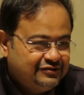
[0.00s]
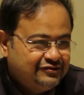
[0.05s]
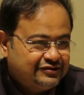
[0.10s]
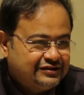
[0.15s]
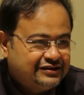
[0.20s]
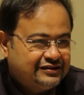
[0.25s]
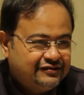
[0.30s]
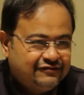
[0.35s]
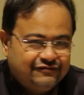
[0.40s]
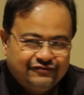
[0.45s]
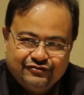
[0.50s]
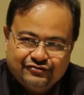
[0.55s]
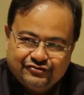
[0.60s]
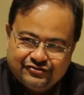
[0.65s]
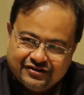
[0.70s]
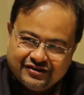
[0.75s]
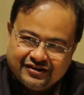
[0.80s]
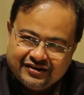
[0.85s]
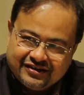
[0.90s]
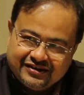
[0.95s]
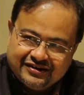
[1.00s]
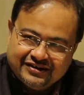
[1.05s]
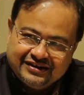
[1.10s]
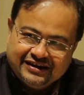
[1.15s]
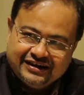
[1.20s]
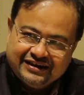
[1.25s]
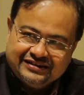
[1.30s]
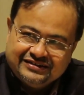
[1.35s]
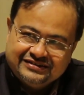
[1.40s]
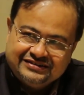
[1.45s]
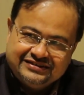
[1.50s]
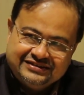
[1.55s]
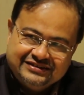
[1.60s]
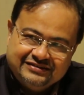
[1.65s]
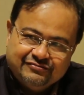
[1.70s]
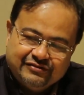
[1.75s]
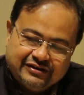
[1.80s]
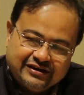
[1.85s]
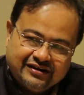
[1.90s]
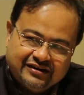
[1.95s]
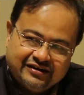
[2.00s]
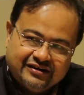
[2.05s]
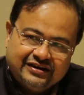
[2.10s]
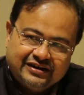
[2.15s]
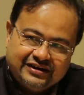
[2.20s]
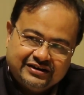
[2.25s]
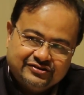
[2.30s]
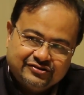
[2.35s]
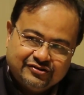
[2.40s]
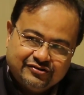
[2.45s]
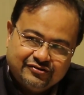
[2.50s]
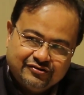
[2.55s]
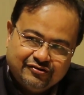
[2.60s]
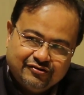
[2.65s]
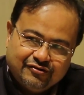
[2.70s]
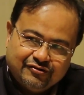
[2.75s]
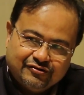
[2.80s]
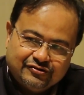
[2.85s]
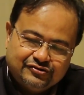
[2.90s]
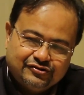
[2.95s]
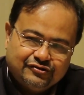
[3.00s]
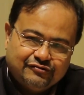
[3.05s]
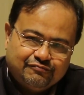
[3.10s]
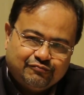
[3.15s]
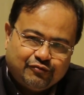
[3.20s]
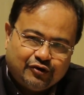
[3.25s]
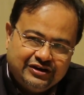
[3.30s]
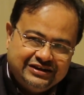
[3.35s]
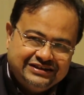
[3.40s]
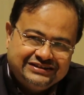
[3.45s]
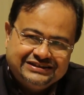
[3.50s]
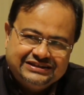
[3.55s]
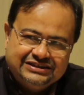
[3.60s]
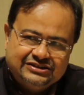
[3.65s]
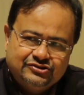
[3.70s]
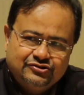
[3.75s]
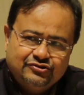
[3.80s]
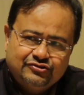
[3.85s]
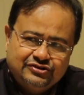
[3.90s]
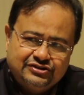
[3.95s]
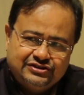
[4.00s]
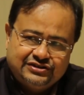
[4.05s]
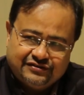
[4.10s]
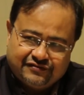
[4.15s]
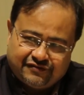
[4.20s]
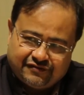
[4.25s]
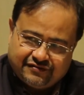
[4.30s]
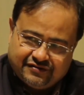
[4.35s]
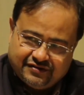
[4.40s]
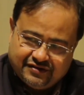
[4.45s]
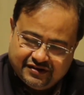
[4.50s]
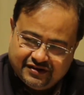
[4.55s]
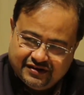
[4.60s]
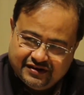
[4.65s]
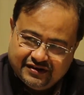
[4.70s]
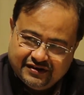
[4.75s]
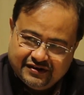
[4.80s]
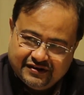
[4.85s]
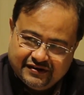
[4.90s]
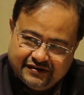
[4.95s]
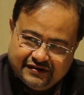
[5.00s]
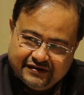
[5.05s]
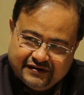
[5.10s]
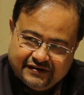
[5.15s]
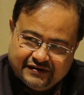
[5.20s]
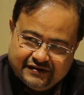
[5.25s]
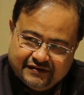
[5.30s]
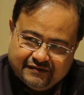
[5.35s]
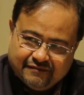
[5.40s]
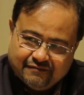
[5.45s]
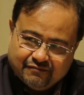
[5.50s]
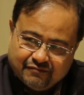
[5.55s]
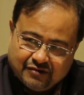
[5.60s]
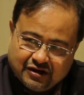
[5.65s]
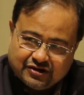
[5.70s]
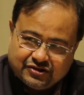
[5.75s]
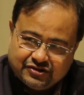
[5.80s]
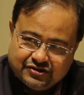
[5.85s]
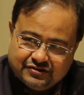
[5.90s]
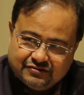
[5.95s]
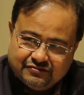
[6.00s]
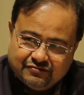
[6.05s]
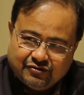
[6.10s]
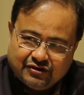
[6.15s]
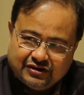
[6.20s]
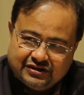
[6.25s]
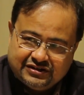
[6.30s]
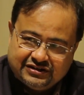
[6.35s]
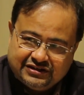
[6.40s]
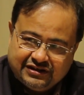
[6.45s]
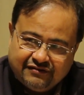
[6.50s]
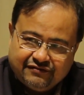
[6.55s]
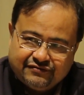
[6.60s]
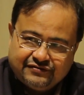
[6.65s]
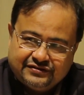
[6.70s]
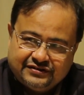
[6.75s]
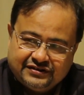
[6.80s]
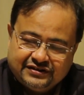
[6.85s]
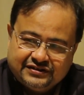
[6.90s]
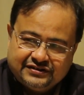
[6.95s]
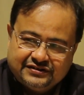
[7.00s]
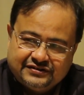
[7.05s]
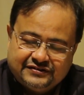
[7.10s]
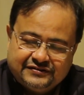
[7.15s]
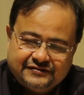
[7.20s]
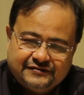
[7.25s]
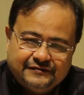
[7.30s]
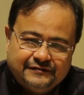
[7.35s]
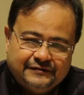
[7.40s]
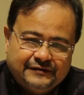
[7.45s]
be looking at the future and see where learning is going to go. So policies don't shift much. What shifts is